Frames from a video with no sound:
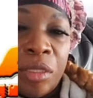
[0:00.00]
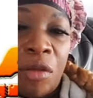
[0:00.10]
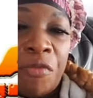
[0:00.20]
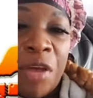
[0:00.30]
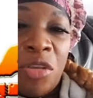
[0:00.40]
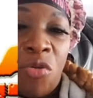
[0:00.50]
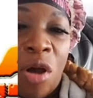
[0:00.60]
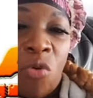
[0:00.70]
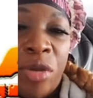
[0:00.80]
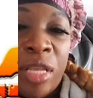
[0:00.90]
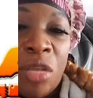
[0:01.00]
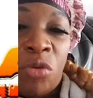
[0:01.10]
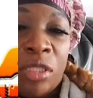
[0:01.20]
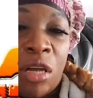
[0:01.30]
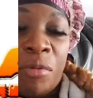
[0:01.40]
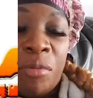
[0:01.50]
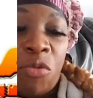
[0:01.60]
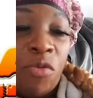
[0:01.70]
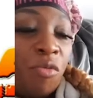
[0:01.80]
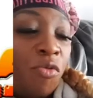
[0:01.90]
No fear you a winner, you start the
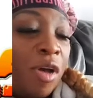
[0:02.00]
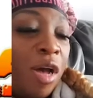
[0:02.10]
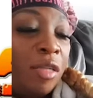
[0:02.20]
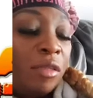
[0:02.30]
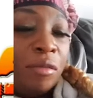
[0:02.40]
movie, movie hot.